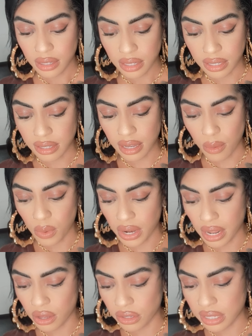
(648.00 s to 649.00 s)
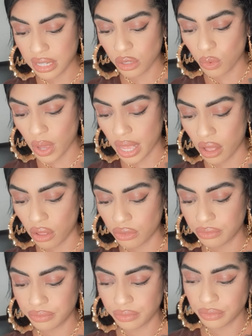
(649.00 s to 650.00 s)
to someone else as
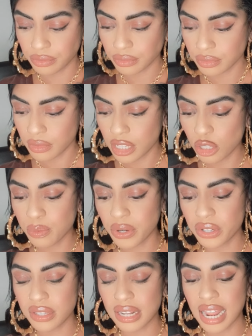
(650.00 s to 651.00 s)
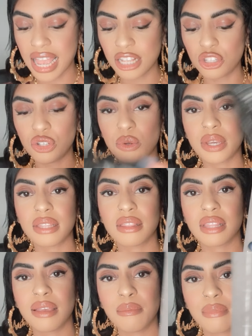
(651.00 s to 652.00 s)
well. This person had you
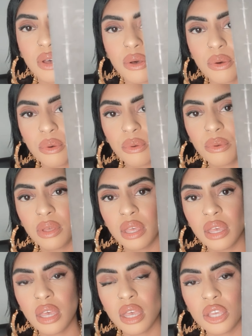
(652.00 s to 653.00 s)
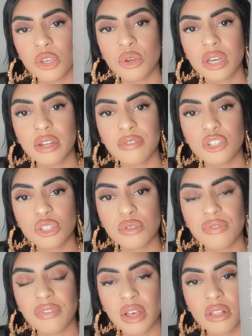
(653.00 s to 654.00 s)
in limbo you could have just
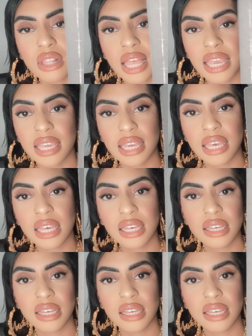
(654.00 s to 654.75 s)
felt like